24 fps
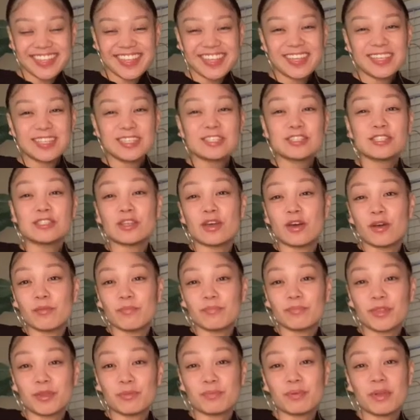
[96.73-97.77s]
So,
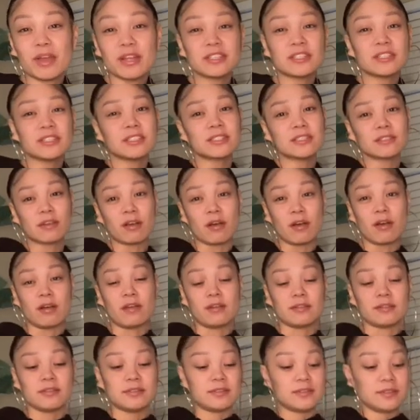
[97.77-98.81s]
the project is
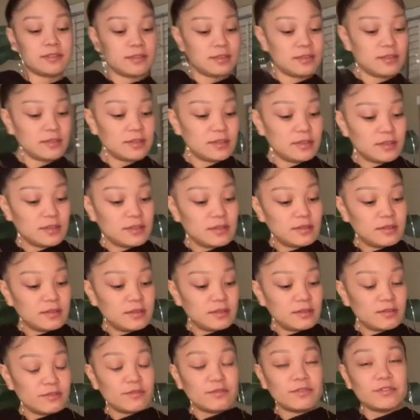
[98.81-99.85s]
called
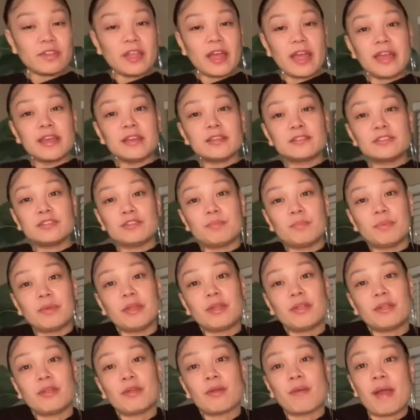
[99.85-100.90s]
Flying
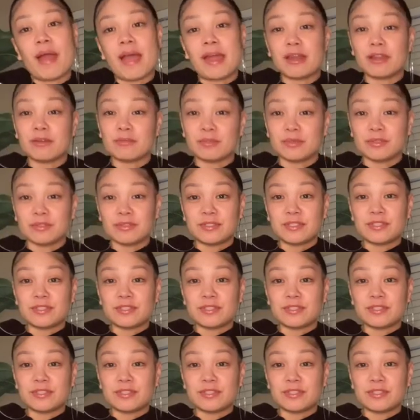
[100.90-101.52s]
Superhero Animals.